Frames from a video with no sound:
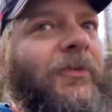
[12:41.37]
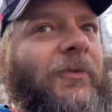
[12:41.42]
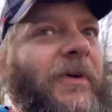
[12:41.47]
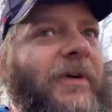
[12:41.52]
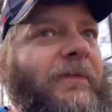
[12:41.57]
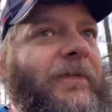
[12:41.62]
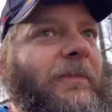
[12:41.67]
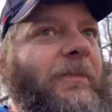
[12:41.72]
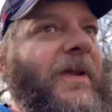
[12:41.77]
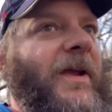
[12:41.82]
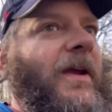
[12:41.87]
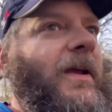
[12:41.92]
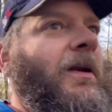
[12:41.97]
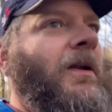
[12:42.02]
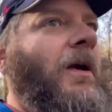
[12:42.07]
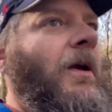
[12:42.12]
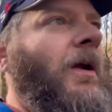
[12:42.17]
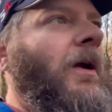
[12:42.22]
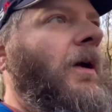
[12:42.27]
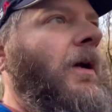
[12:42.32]
away from
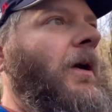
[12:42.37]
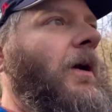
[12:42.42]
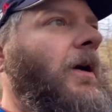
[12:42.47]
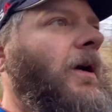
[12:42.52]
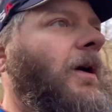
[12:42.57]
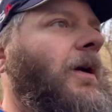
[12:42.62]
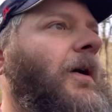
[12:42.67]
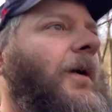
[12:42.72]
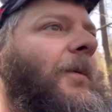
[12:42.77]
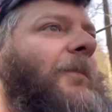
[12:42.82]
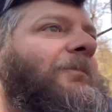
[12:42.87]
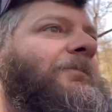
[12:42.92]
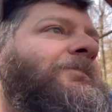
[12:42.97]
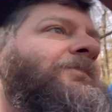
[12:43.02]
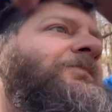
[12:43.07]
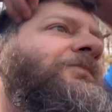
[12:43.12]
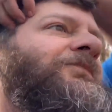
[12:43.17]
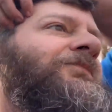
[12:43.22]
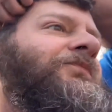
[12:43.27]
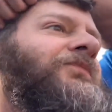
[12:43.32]
that.
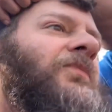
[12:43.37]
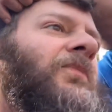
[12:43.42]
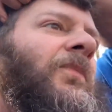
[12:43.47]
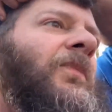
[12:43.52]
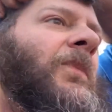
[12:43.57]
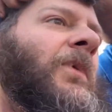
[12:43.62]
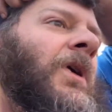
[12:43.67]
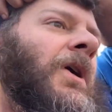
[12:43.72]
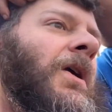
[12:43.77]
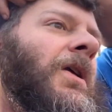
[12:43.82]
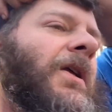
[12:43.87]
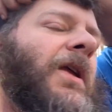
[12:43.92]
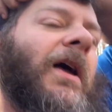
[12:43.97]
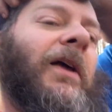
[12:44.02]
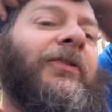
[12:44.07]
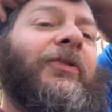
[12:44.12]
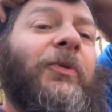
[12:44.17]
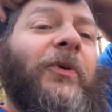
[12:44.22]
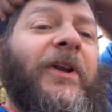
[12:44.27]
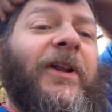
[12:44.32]

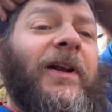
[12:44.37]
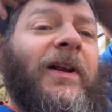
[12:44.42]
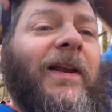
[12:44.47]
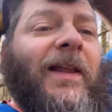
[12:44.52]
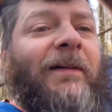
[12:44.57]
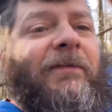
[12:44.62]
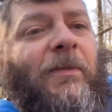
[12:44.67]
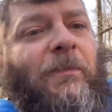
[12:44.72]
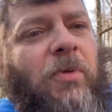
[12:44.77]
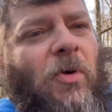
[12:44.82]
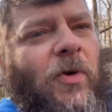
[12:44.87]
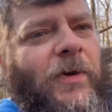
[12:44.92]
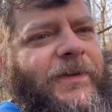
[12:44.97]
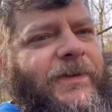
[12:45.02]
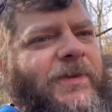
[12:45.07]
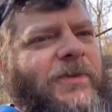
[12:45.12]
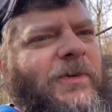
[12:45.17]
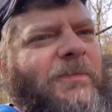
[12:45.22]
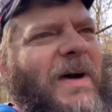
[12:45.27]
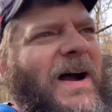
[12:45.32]
Yeah, so we did
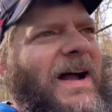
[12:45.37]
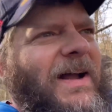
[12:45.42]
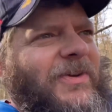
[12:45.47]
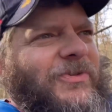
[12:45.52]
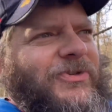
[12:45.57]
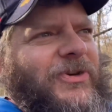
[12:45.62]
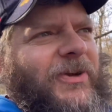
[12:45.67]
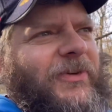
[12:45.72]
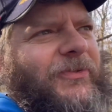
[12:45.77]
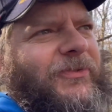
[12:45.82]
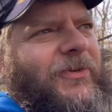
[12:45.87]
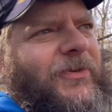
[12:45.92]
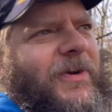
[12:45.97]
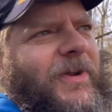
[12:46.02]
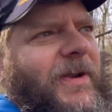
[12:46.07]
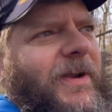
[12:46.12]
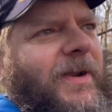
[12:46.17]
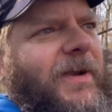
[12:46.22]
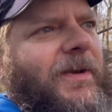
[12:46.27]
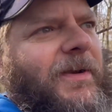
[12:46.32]
11.2 miles
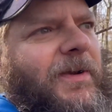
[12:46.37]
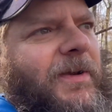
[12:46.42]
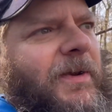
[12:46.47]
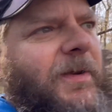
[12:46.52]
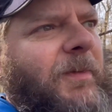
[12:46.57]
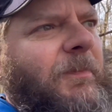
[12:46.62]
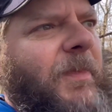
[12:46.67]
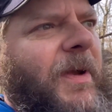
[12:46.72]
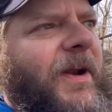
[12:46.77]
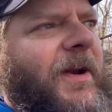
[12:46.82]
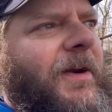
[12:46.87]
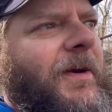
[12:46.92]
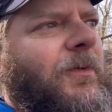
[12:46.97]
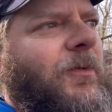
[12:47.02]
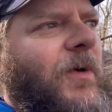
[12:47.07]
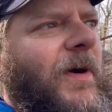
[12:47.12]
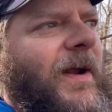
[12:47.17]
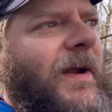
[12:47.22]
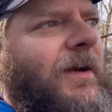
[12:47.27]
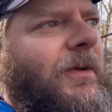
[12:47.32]
yesterday, made it
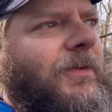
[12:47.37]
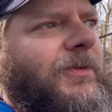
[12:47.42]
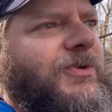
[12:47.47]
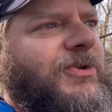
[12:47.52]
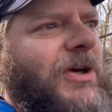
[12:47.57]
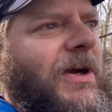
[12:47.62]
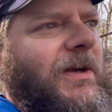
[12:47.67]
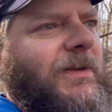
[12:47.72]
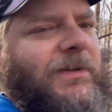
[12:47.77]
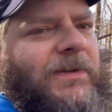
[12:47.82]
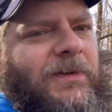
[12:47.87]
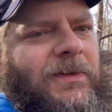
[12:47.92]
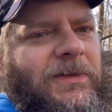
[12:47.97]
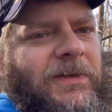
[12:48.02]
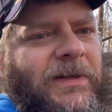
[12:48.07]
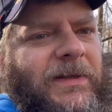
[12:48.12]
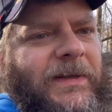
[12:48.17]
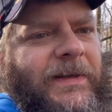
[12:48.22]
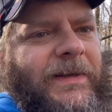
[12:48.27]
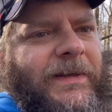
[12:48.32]
around Choctaw
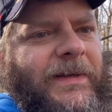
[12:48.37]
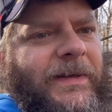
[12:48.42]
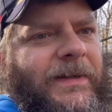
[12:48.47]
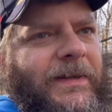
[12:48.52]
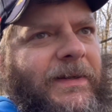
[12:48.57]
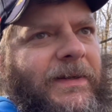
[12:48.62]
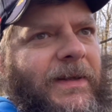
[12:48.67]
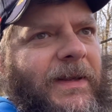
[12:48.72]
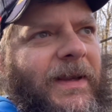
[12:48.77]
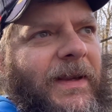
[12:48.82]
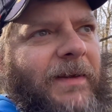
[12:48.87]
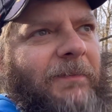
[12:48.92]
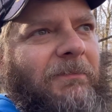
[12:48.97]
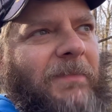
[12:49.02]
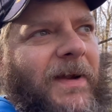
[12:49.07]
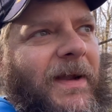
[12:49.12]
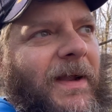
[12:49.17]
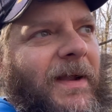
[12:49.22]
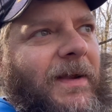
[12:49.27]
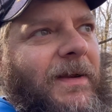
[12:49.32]
Lake, and then came
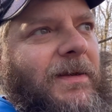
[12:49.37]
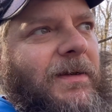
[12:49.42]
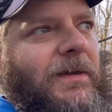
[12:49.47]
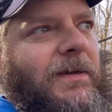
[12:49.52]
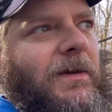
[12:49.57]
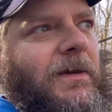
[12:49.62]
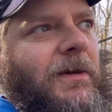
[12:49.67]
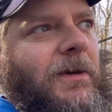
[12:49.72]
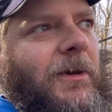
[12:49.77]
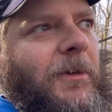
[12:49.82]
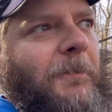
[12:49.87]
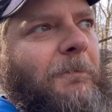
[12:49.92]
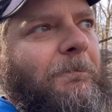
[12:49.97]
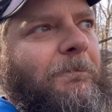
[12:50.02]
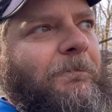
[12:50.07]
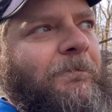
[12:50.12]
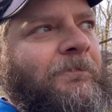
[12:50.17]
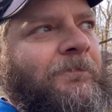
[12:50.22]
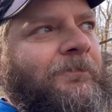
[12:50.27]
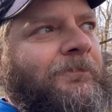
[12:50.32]
back,
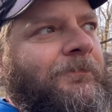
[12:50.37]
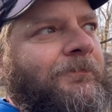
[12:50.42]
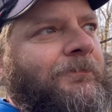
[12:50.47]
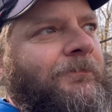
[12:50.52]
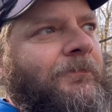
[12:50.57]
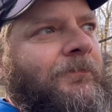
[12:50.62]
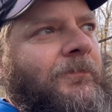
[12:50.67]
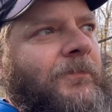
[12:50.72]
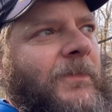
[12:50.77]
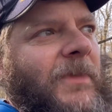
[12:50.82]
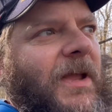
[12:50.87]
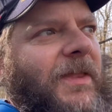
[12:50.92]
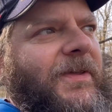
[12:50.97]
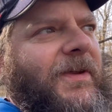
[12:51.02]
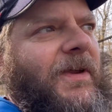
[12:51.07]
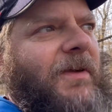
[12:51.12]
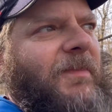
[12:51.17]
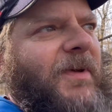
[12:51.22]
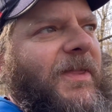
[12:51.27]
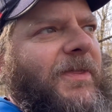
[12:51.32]
I
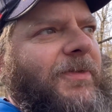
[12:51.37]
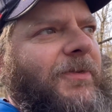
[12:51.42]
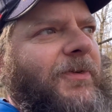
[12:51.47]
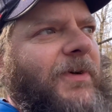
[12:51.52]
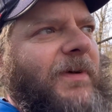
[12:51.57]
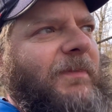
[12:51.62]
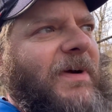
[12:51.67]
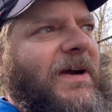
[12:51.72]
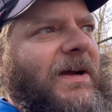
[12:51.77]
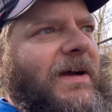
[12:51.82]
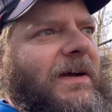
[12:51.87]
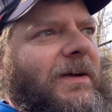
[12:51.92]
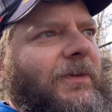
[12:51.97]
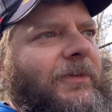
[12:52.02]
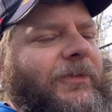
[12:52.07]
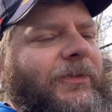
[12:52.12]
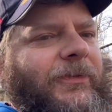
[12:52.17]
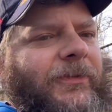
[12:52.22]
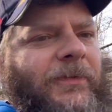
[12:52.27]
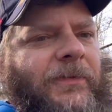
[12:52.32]
think about 3
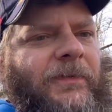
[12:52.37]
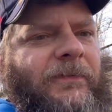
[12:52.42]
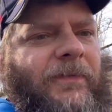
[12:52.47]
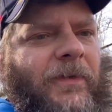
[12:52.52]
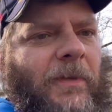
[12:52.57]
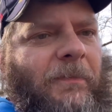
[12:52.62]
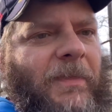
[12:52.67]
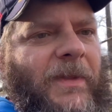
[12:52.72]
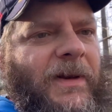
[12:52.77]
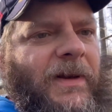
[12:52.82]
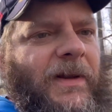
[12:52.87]
miles from the